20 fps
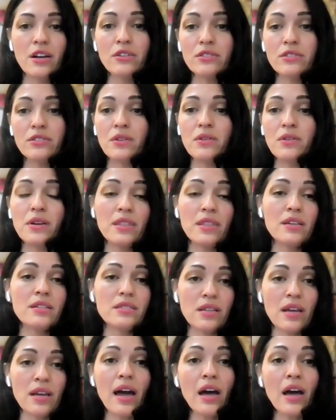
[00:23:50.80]
They're doing
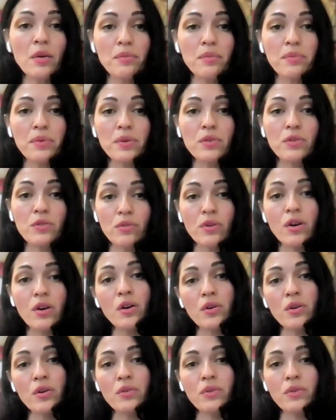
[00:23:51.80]
this to help
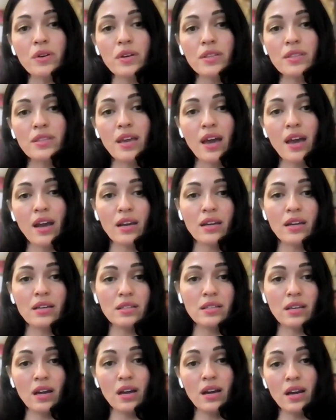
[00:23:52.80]
grow the
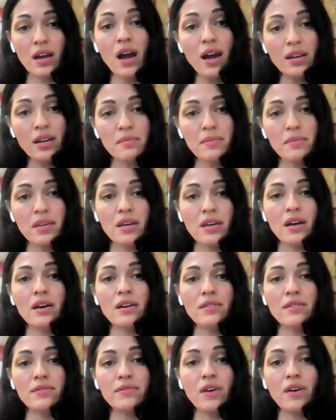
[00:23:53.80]
economy
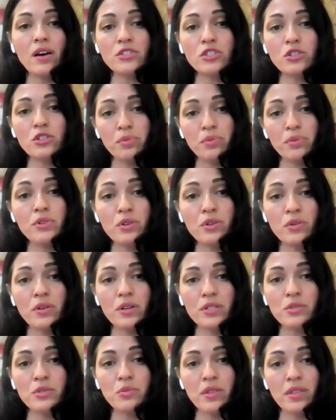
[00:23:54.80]
of
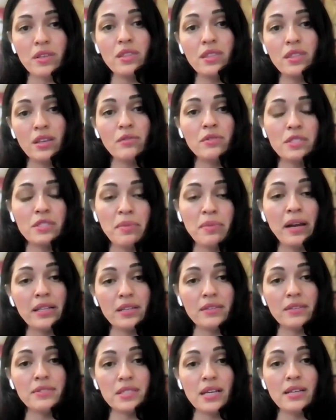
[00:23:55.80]
entrepreneurs within their
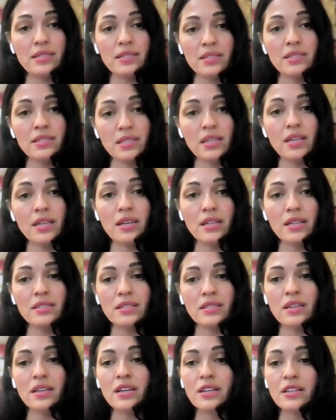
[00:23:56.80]
respective states and
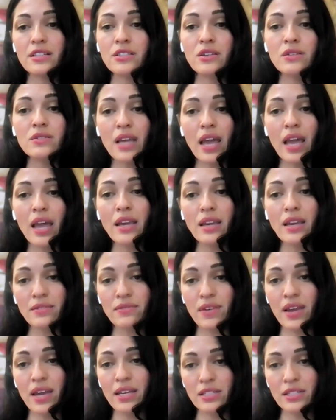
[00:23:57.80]
cities. So take
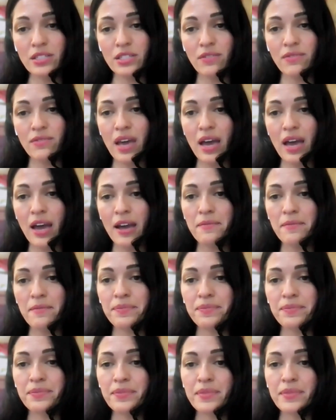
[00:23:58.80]
advantage of that.